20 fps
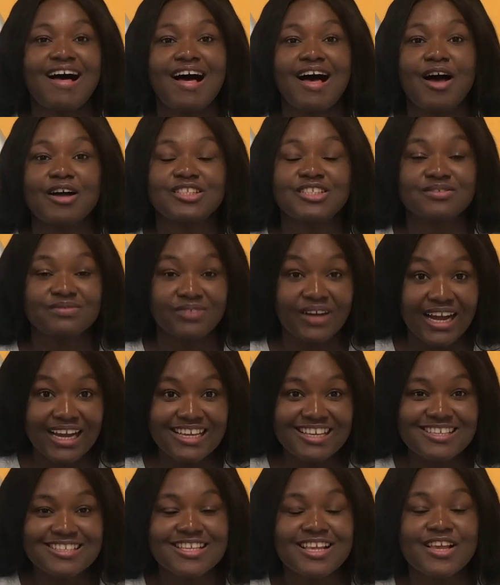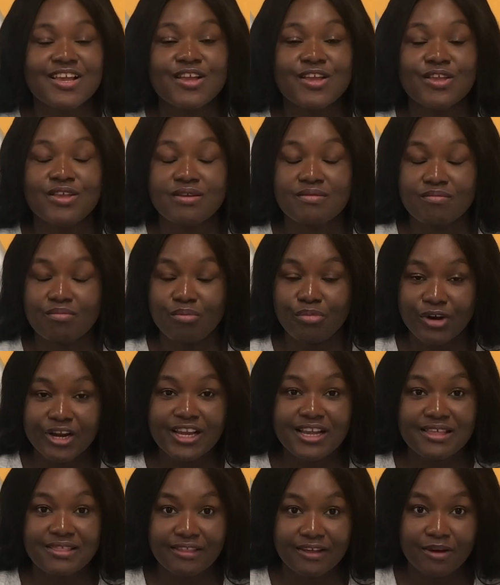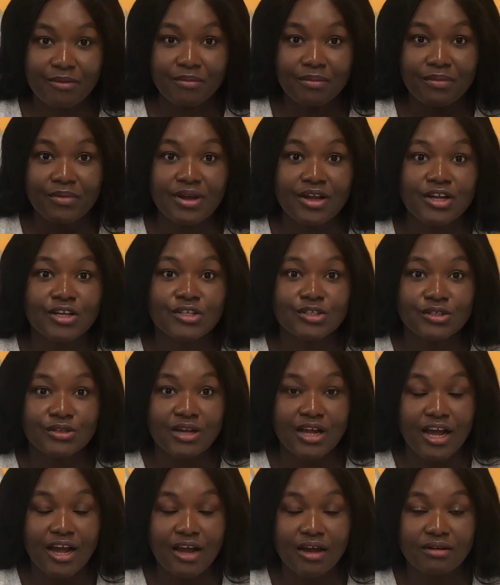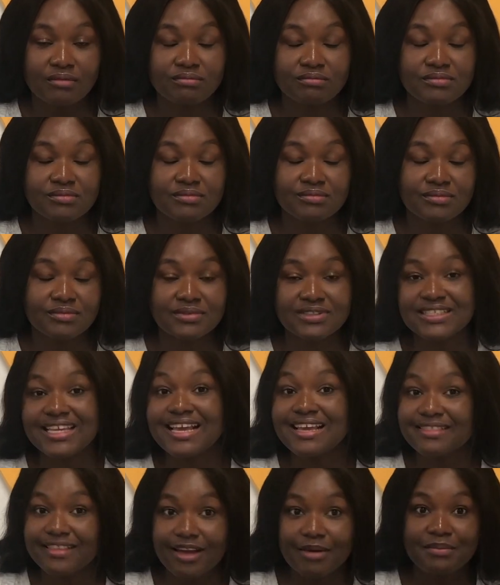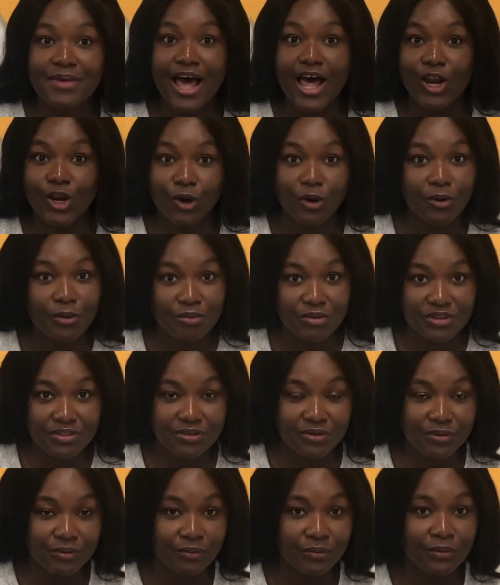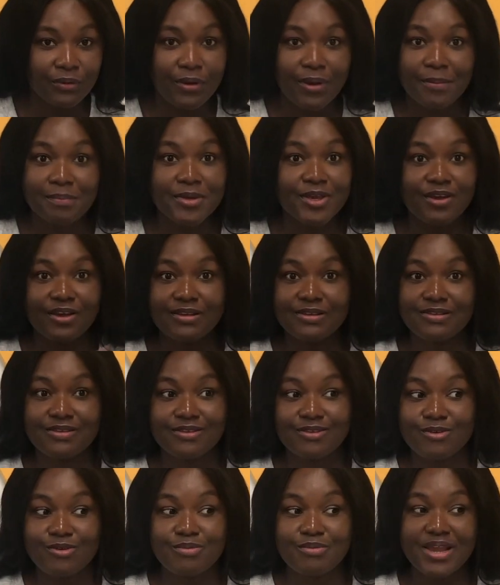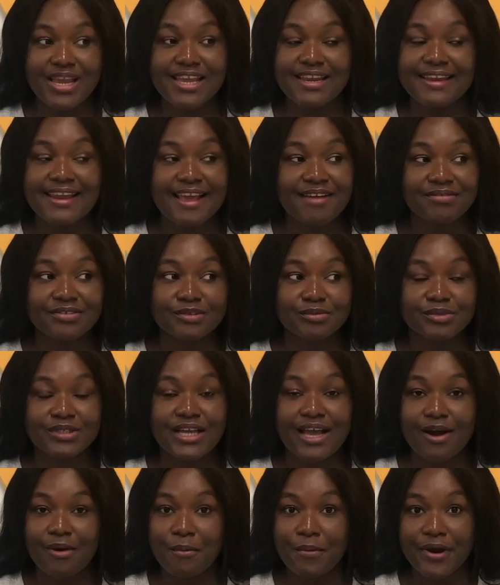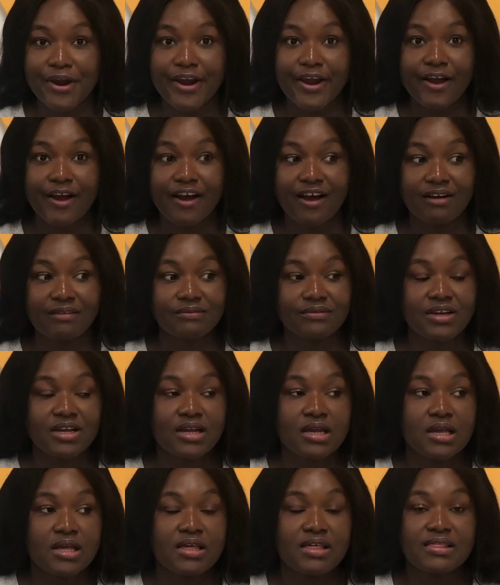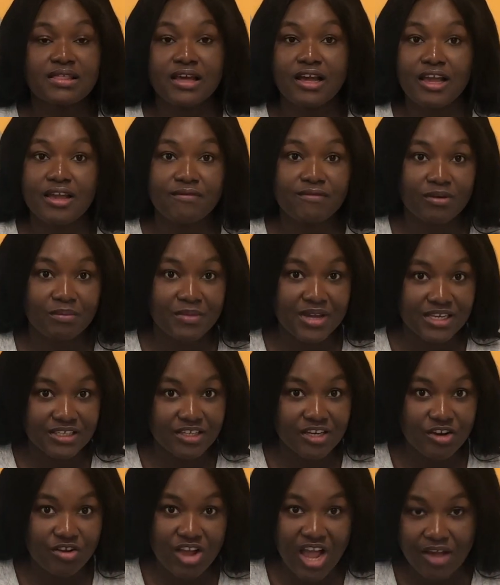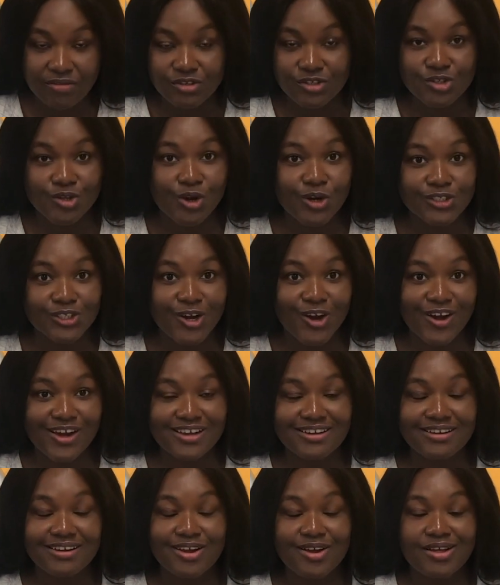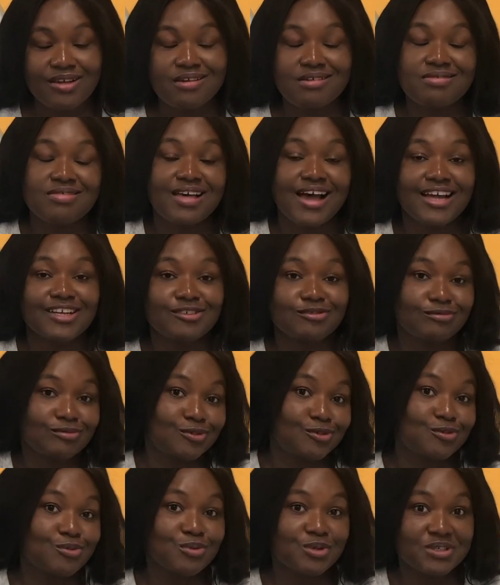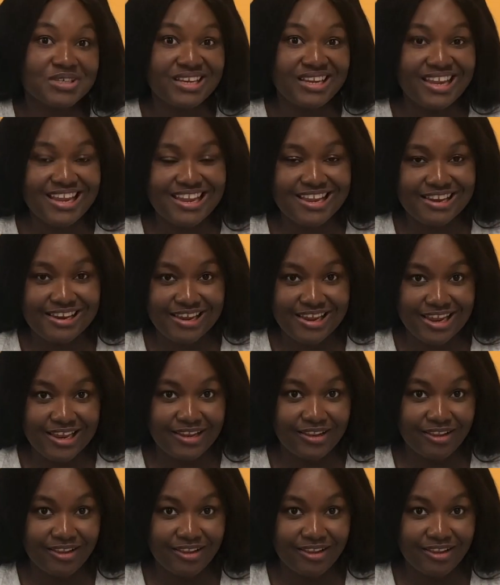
device, bring them, take them along with you, because you may never be aware of the information you have stored on that you will need in the